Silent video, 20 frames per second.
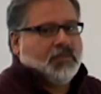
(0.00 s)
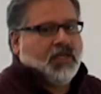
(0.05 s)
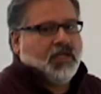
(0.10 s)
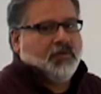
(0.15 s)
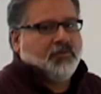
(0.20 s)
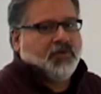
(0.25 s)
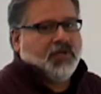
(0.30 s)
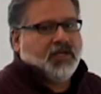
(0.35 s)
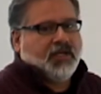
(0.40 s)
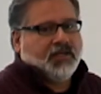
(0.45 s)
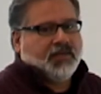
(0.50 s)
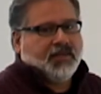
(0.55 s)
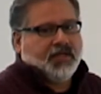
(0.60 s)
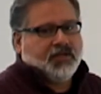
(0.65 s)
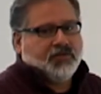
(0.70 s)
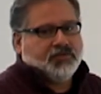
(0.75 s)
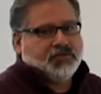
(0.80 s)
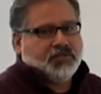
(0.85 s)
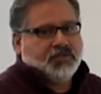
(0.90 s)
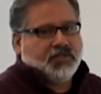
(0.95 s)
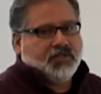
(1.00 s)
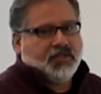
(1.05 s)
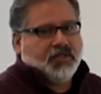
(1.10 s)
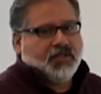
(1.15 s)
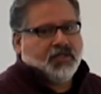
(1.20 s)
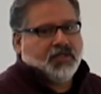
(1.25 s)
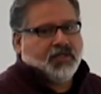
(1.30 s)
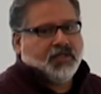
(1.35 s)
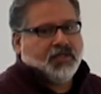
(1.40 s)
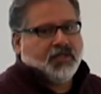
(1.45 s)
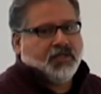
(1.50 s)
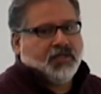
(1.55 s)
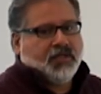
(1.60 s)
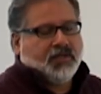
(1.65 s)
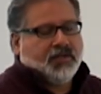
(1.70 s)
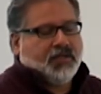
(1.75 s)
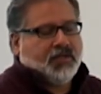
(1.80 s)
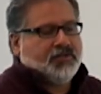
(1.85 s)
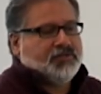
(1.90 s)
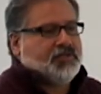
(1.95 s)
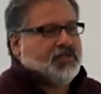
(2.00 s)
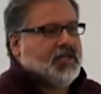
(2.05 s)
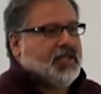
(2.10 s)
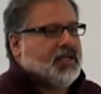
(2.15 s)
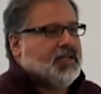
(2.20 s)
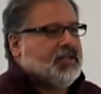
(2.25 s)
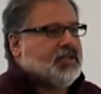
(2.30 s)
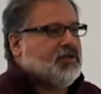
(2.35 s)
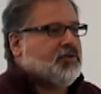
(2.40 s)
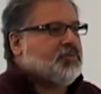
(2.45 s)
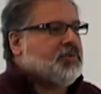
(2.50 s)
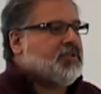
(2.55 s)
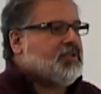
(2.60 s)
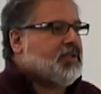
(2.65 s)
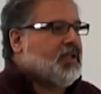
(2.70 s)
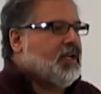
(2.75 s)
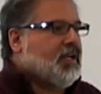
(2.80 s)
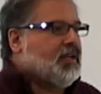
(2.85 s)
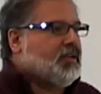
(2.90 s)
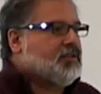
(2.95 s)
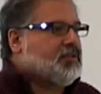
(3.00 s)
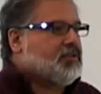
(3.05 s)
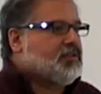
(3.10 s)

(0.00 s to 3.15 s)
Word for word: And we got 1,000 uh, 1,000 uh, gallon LP tanks,